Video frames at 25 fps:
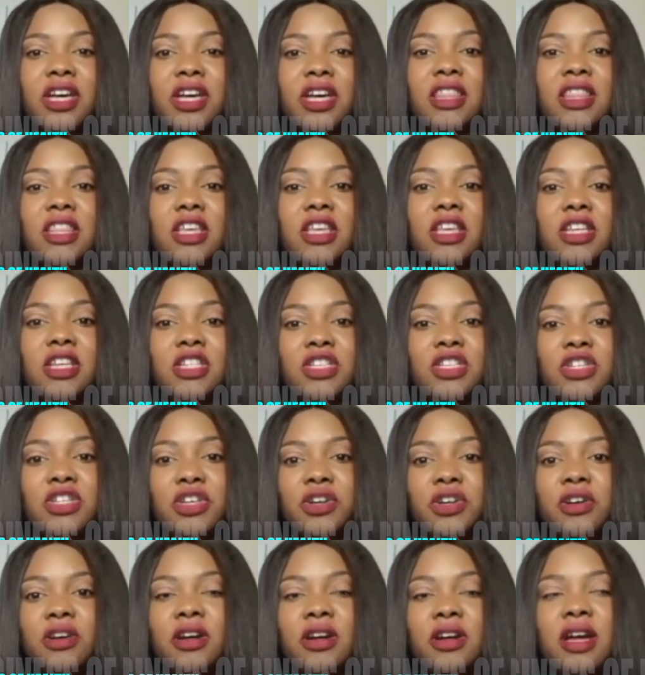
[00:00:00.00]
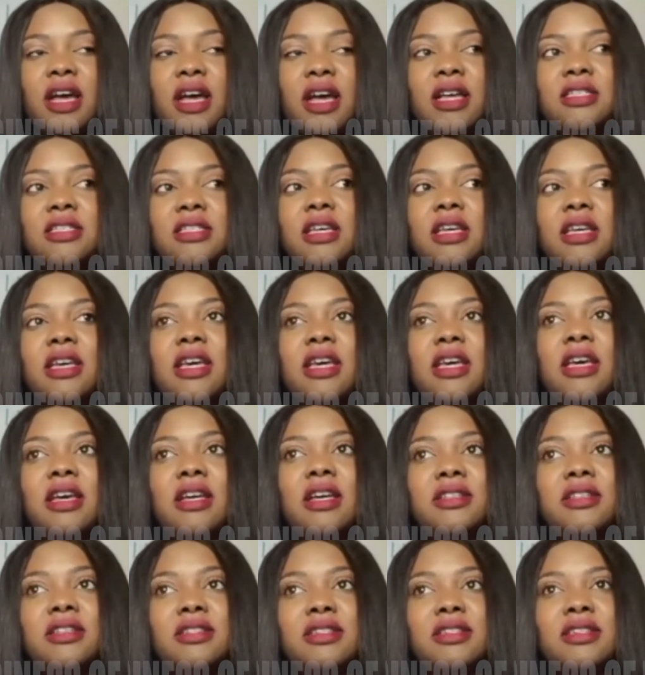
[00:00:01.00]
and this year has
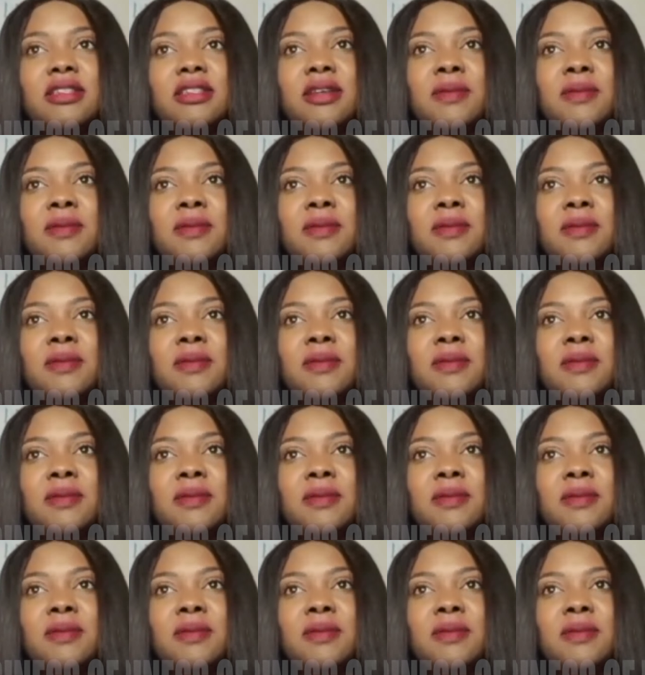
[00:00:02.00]
hit